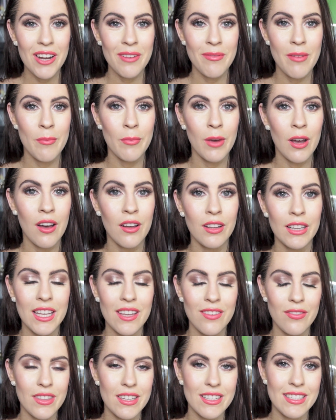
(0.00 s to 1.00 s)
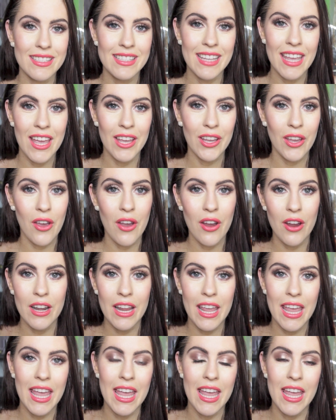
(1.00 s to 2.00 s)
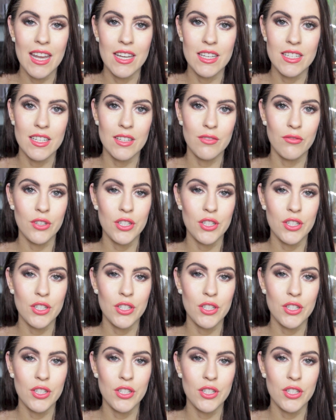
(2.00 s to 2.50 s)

Remember, I'll leave the discount code and